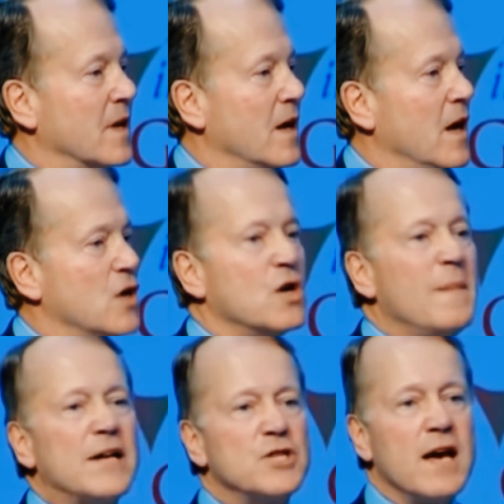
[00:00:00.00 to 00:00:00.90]
So my
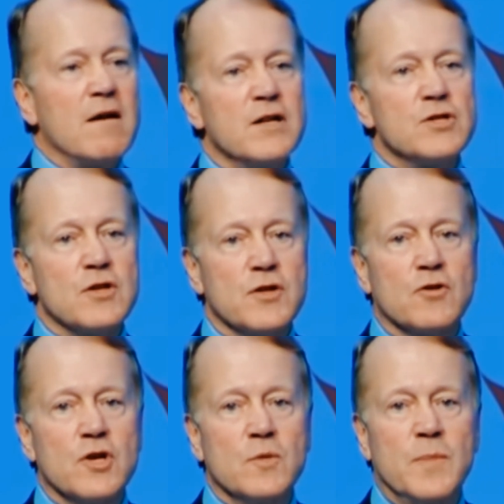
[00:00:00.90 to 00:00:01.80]
challenge to the
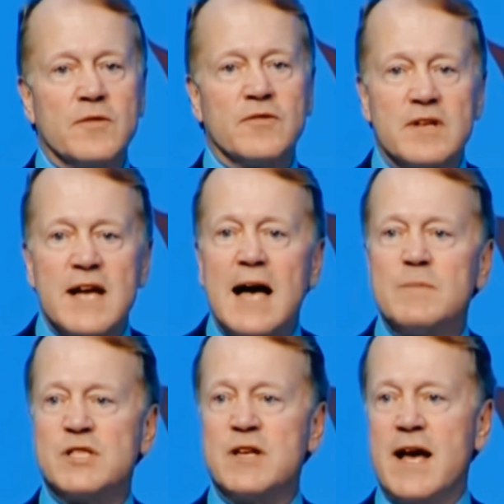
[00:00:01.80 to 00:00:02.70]
group is the time
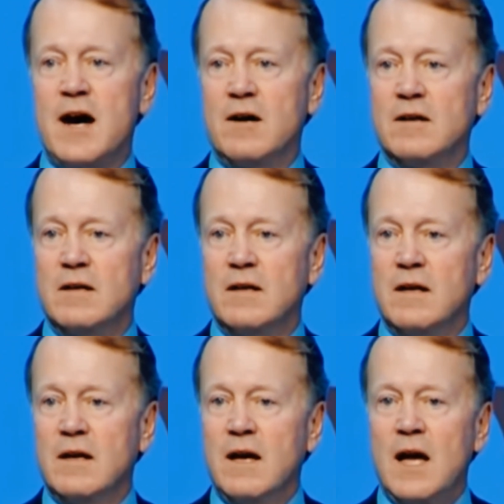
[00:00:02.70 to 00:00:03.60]
is now.
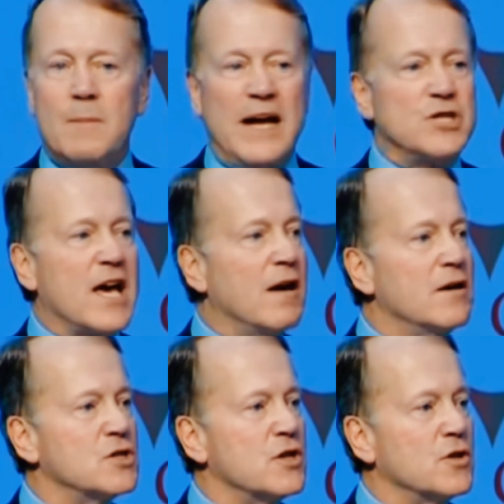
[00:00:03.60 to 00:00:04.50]
My
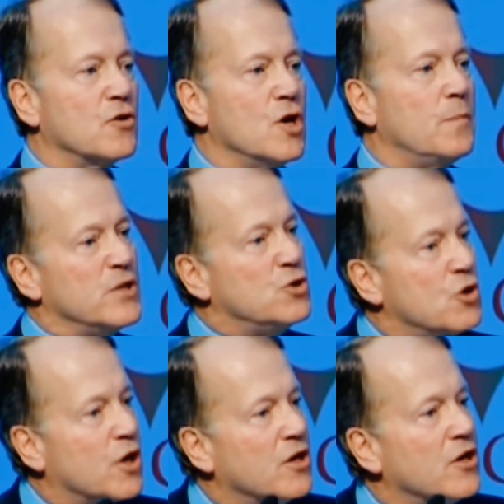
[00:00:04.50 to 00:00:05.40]
challenge to the group is you
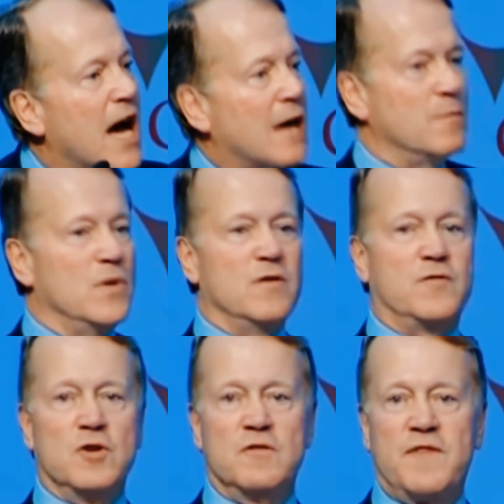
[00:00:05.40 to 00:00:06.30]
cannot move
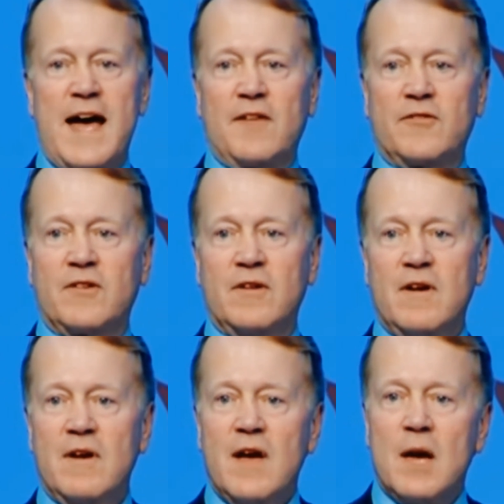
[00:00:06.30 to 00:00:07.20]
too fast.
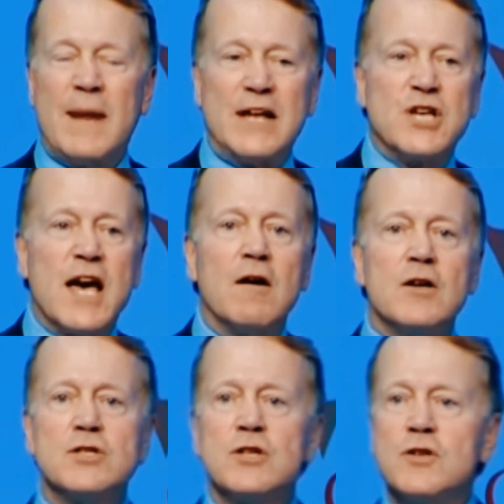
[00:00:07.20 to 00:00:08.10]
My
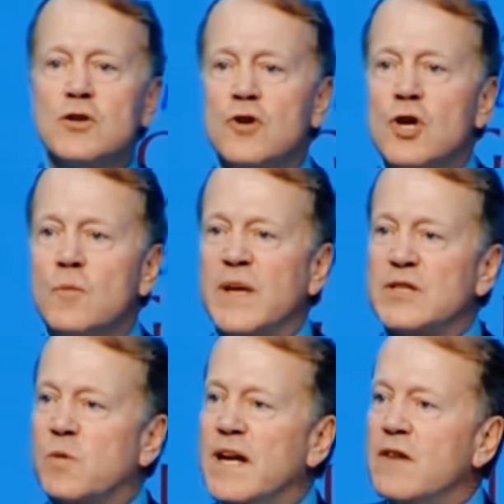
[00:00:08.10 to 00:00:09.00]
challenge to the group is
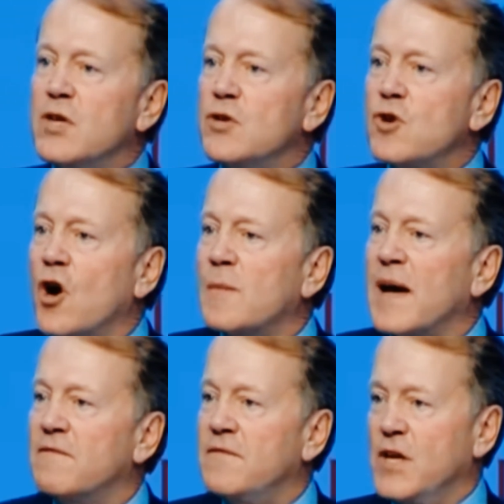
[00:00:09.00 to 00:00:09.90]
whenever you talk
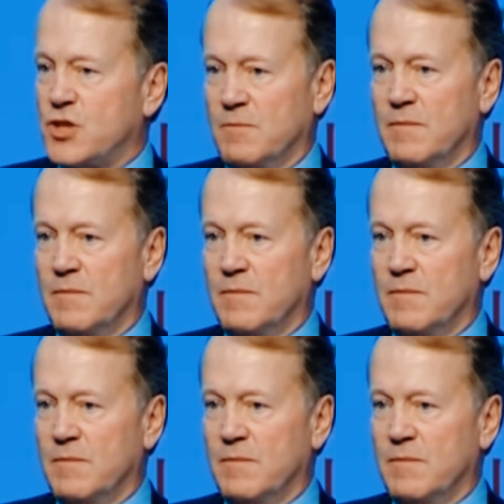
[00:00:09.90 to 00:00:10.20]
about vision,